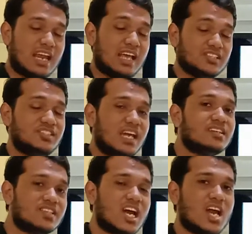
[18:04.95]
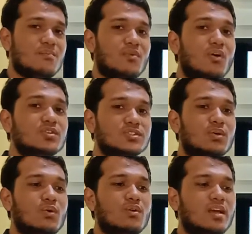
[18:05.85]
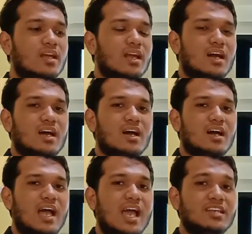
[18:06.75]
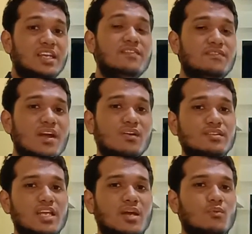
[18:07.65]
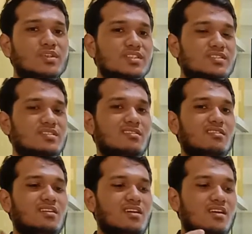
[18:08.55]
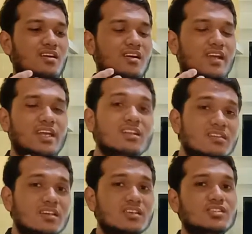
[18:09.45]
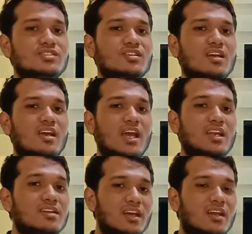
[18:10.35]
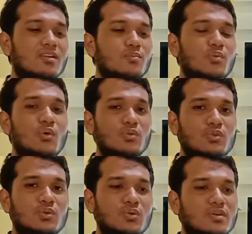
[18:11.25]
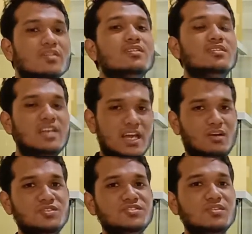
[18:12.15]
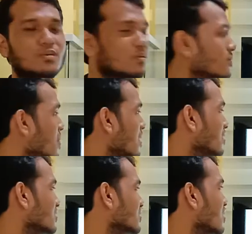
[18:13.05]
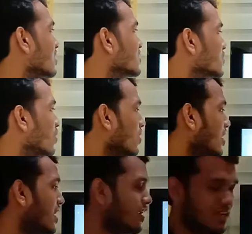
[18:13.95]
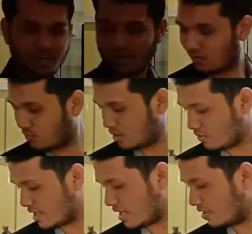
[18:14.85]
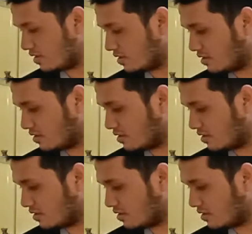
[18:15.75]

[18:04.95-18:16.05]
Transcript: exact time also had the effect on them, which is illness, and then prone to die also. So, and then we know that